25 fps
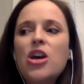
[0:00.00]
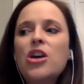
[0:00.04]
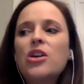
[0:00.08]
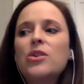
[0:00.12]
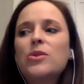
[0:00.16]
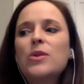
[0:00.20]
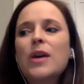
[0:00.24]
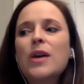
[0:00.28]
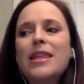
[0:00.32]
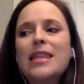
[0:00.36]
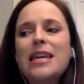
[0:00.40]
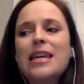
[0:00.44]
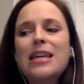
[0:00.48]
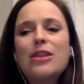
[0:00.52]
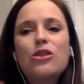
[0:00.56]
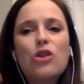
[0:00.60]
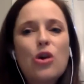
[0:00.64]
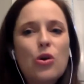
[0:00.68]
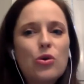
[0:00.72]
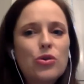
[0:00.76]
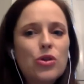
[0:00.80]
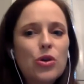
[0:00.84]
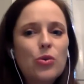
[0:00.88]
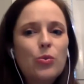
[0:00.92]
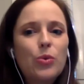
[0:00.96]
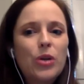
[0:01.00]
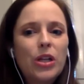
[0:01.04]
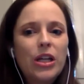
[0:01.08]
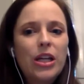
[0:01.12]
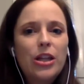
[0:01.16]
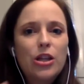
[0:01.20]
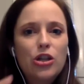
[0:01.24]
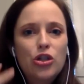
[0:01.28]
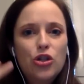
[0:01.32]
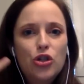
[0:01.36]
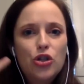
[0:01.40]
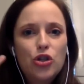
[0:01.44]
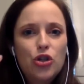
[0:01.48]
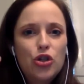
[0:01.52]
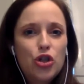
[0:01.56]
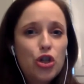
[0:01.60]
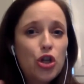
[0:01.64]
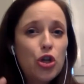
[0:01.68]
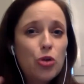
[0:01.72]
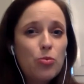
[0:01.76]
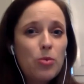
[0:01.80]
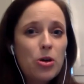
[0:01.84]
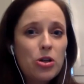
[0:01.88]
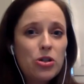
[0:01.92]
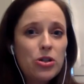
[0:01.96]
So I think those are really the
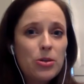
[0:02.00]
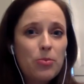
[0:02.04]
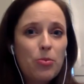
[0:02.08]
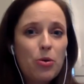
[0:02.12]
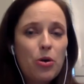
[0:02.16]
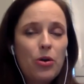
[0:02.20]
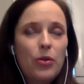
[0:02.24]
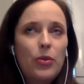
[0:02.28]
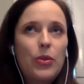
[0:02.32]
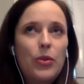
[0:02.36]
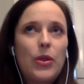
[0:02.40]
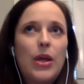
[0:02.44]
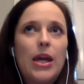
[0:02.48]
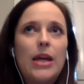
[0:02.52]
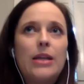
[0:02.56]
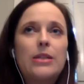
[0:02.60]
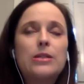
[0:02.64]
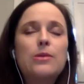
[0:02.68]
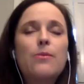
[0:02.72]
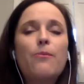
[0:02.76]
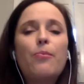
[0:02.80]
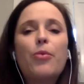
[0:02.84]
two most important things.